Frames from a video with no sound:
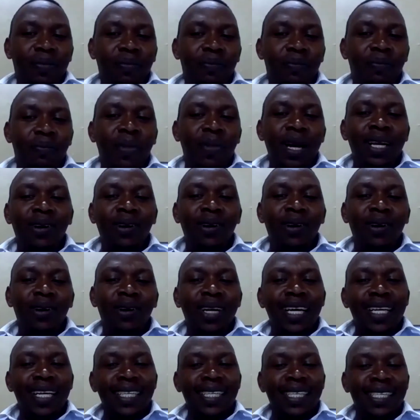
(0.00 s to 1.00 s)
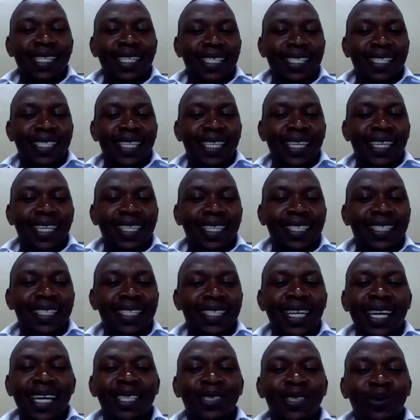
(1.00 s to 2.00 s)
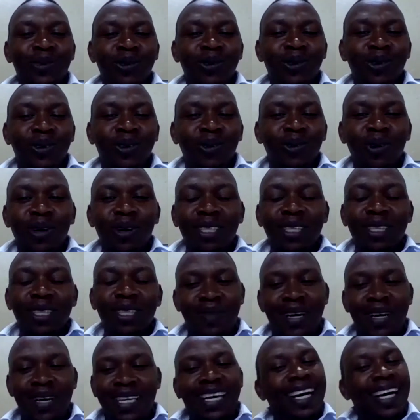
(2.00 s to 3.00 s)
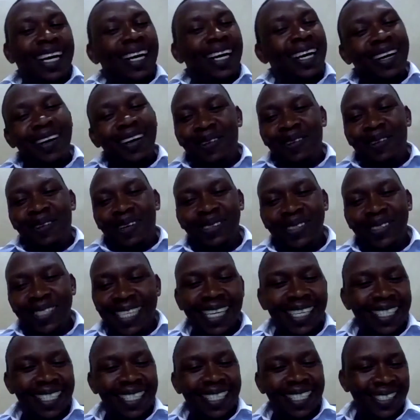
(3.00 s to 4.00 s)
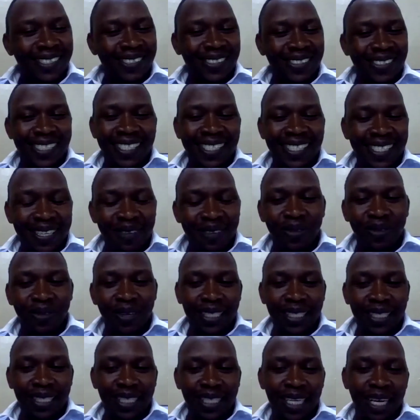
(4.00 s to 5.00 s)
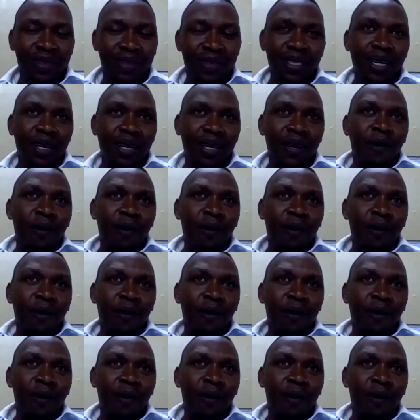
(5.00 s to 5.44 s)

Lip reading: Money laundering is trying to wash money. I will just use simple terms.